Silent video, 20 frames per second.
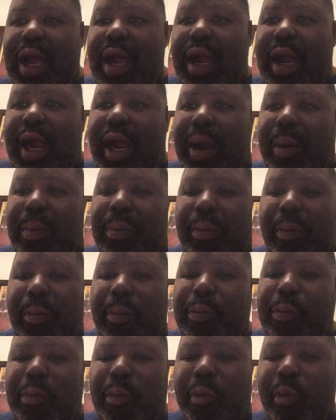
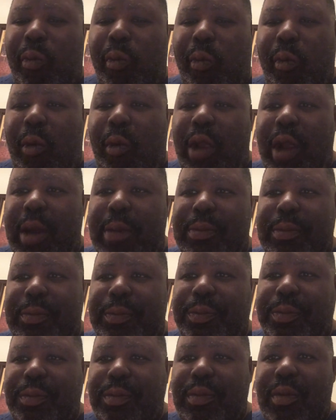Um,
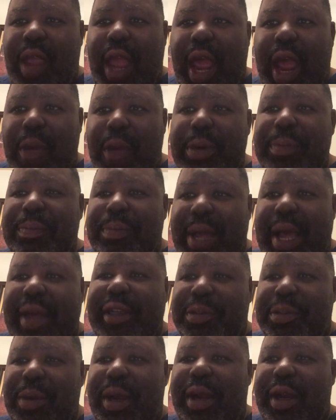I would buy
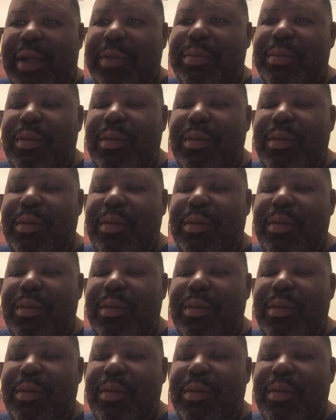this product.